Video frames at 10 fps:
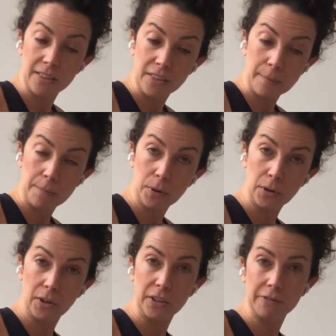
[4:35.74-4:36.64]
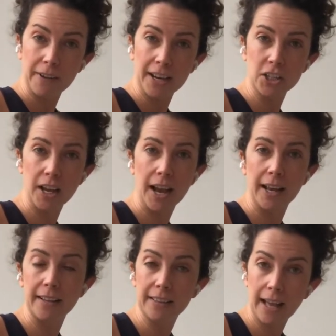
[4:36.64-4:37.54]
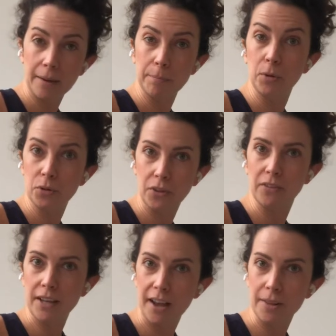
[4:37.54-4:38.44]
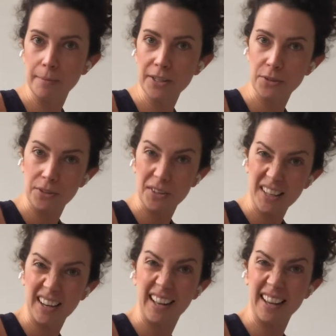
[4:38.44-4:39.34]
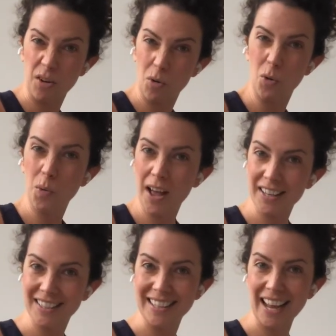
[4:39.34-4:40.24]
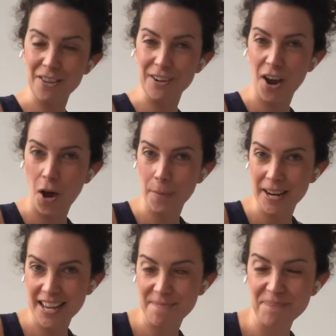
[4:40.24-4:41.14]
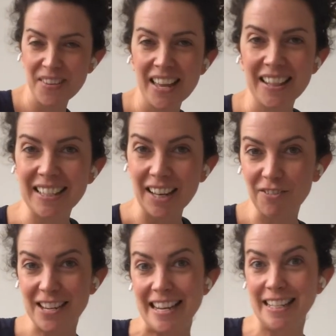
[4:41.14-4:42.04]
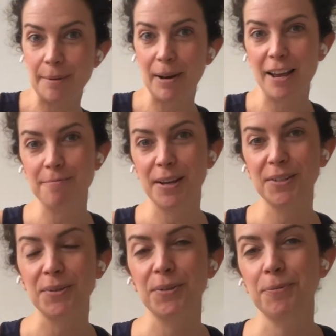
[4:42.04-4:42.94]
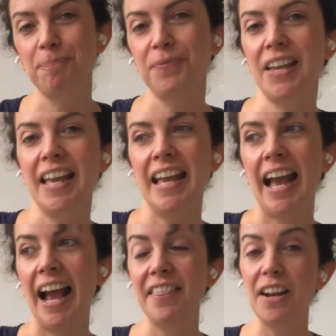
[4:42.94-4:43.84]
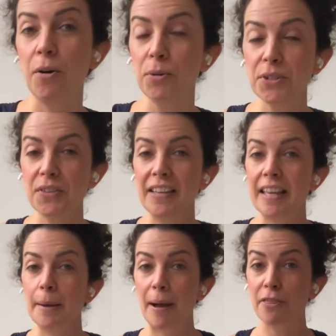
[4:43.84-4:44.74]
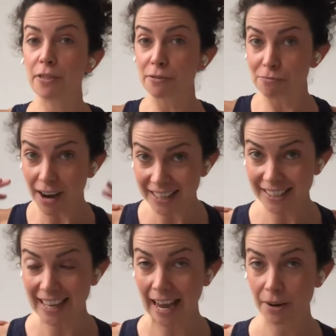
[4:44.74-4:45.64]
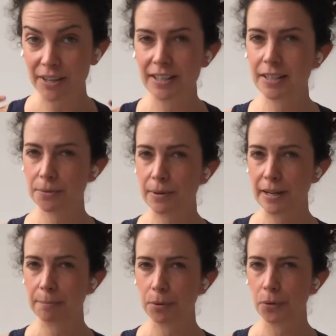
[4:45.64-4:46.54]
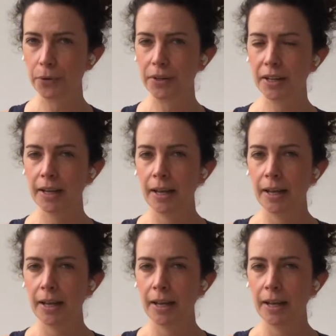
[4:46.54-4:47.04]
They pull on the fascia and then that pulls on the other muscles. So it kind of like it all works together in harmony, this lovely interplay of muscles. And then also thinking about the thoracic area, this is really important